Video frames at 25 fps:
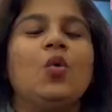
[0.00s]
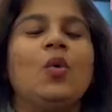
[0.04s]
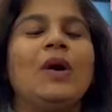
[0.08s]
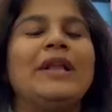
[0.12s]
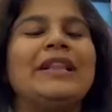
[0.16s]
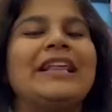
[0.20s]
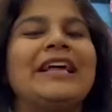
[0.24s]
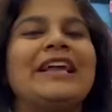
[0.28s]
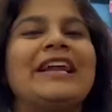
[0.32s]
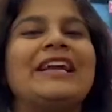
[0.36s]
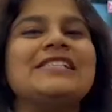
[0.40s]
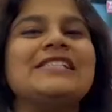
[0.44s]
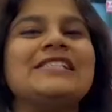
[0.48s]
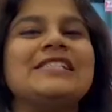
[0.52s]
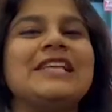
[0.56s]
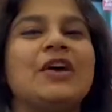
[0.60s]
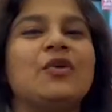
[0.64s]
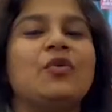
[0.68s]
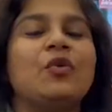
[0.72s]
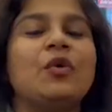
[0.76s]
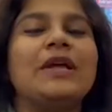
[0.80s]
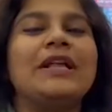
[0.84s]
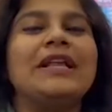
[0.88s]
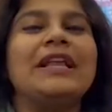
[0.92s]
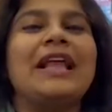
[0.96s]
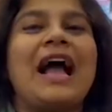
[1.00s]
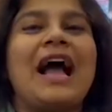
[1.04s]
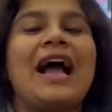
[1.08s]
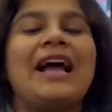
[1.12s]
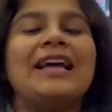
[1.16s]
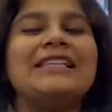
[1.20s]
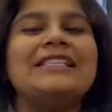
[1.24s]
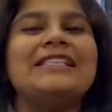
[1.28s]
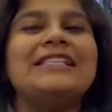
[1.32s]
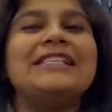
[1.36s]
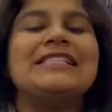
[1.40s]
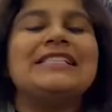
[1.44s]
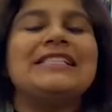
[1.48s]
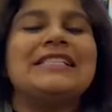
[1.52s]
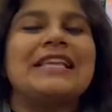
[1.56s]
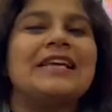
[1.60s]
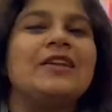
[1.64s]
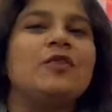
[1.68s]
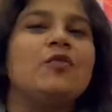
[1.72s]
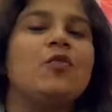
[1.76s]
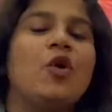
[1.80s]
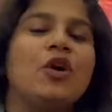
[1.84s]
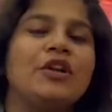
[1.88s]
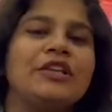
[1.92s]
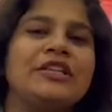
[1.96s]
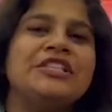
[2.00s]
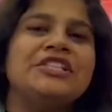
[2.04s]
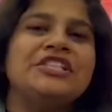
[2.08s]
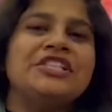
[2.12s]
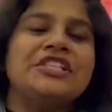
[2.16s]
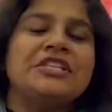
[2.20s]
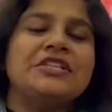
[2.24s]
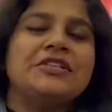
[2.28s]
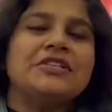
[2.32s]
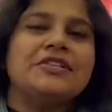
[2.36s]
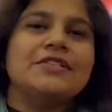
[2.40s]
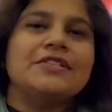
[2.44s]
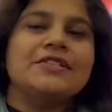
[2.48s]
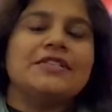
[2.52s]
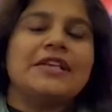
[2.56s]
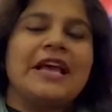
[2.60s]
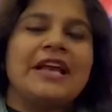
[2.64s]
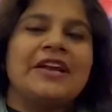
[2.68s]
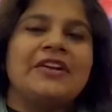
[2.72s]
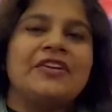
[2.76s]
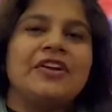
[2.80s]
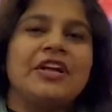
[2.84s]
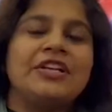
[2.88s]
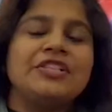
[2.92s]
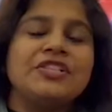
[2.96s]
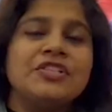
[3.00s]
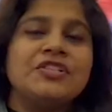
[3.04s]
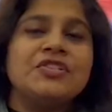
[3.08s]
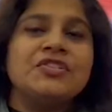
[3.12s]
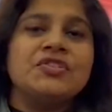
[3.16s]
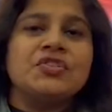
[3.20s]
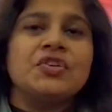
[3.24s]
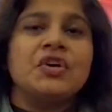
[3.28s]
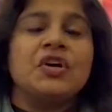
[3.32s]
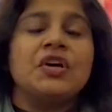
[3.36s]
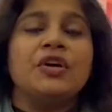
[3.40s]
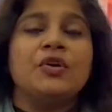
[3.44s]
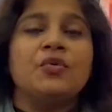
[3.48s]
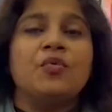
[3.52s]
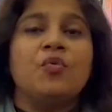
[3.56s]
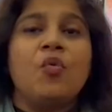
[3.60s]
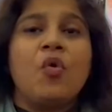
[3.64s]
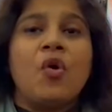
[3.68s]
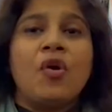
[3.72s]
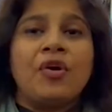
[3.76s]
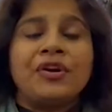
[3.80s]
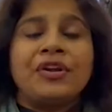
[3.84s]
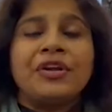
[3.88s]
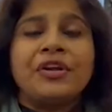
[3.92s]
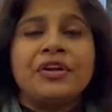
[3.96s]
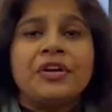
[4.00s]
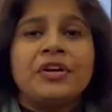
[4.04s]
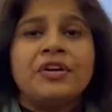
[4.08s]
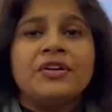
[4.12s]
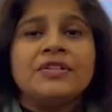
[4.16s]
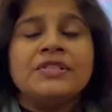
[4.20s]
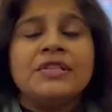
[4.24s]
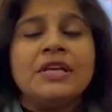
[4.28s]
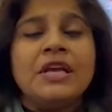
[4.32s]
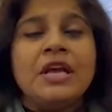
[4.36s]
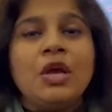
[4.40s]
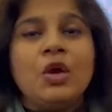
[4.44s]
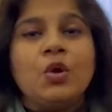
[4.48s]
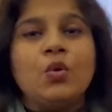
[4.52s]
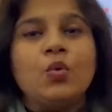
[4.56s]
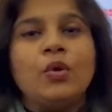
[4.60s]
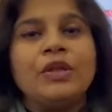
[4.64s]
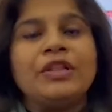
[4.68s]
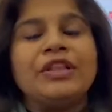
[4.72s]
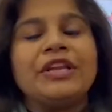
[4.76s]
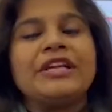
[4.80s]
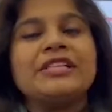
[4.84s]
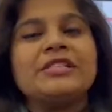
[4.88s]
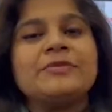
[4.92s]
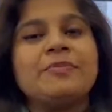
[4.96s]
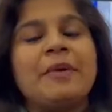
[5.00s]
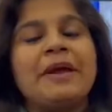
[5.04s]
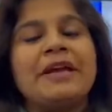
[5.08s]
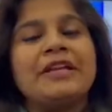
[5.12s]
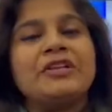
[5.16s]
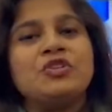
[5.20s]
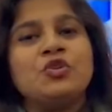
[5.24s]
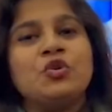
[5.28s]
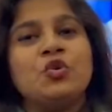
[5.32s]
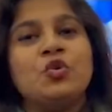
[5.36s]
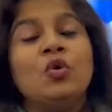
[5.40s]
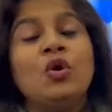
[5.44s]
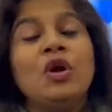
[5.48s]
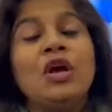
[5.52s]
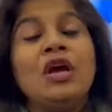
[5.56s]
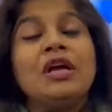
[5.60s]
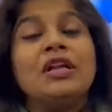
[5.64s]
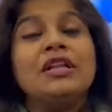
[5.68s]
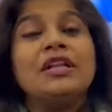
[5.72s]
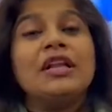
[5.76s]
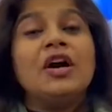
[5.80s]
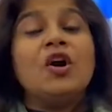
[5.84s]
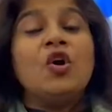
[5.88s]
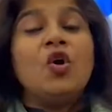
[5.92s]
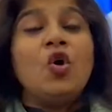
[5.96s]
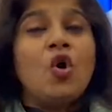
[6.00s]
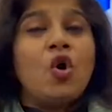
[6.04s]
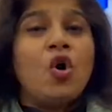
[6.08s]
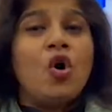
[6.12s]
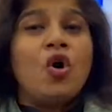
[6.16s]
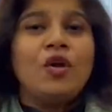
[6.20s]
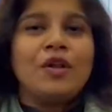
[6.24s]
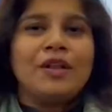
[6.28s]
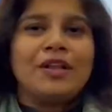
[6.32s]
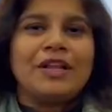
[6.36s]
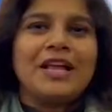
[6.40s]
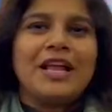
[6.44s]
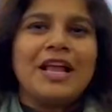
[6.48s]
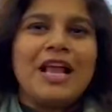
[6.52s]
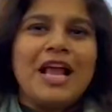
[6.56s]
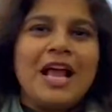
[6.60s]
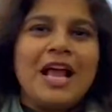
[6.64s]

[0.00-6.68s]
Well, there are several IT cell volunteers and registered warriors with respect to the whole